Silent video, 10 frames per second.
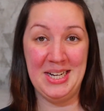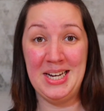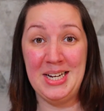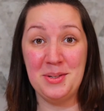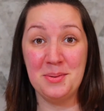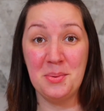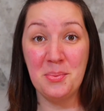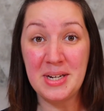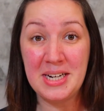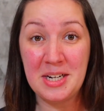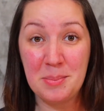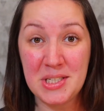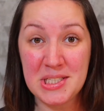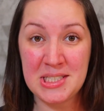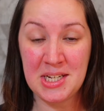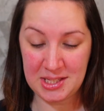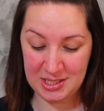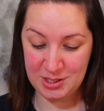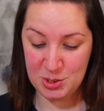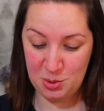I don't know where, because
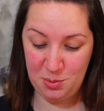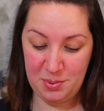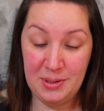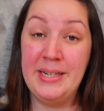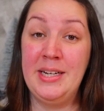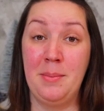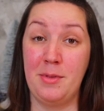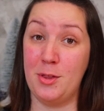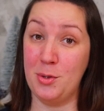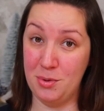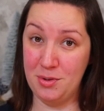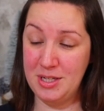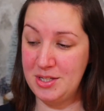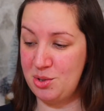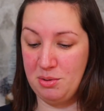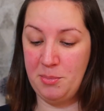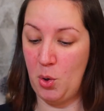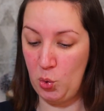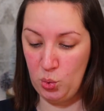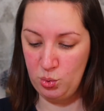nothing is open and I'm 30, so I'm
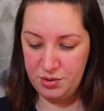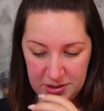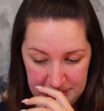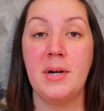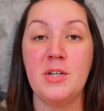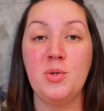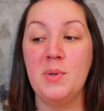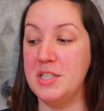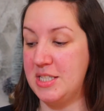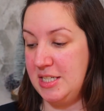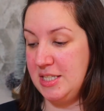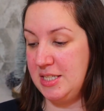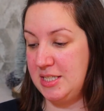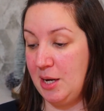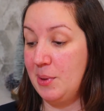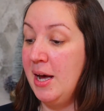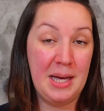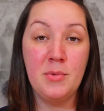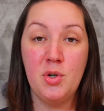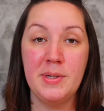old. But I do want to test this out.
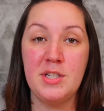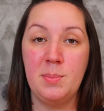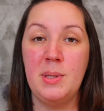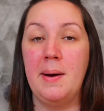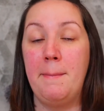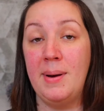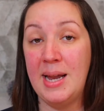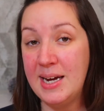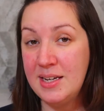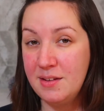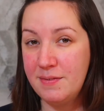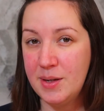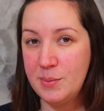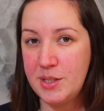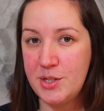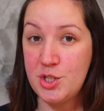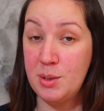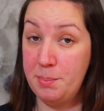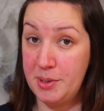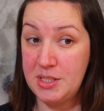I'm going to be applying the
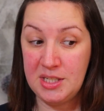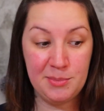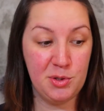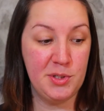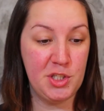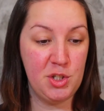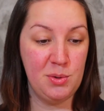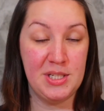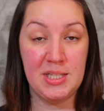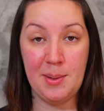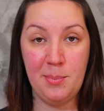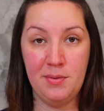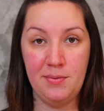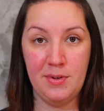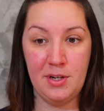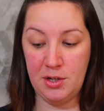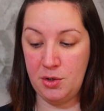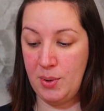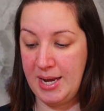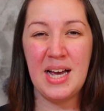foundation, but I'm going to do a separate
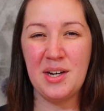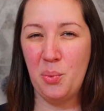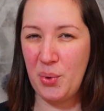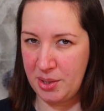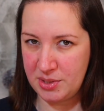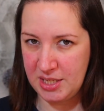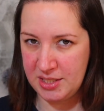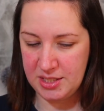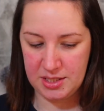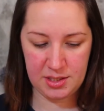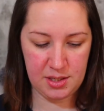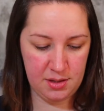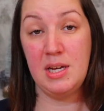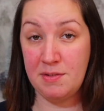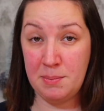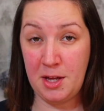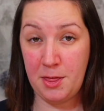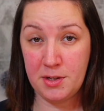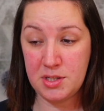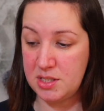video. It's like a wear test, giving my
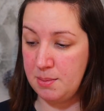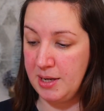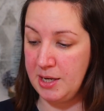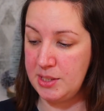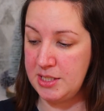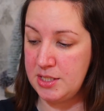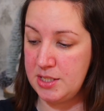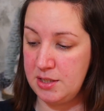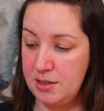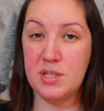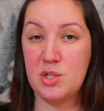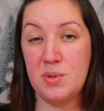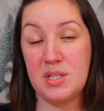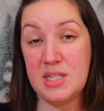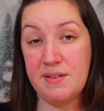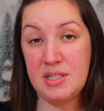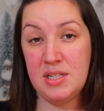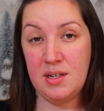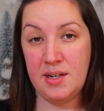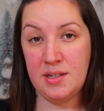thoughts about it. So this was
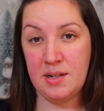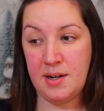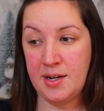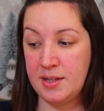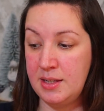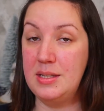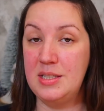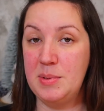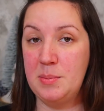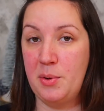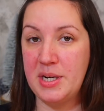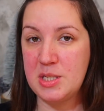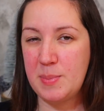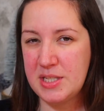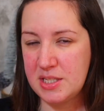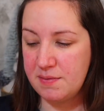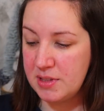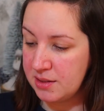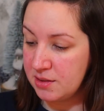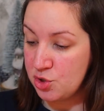$70.99, a little bit more expensive
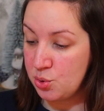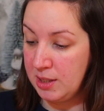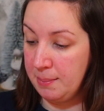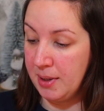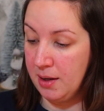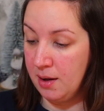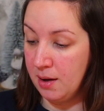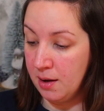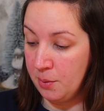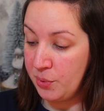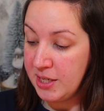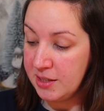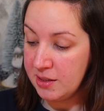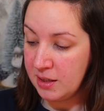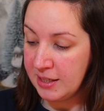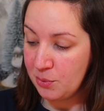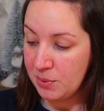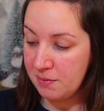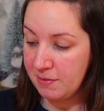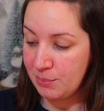than the Dream Radiant
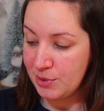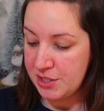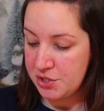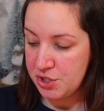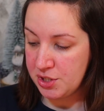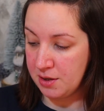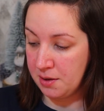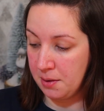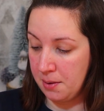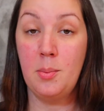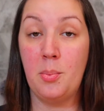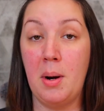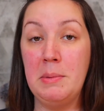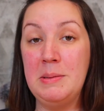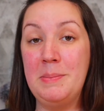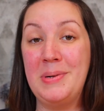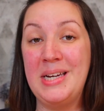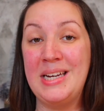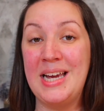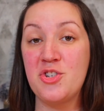Liquid Foundation. You're probably
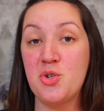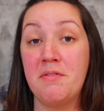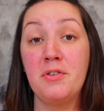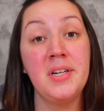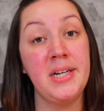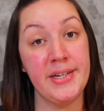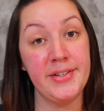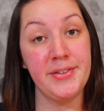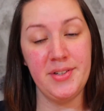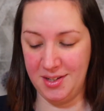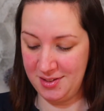paying extra for the glitter.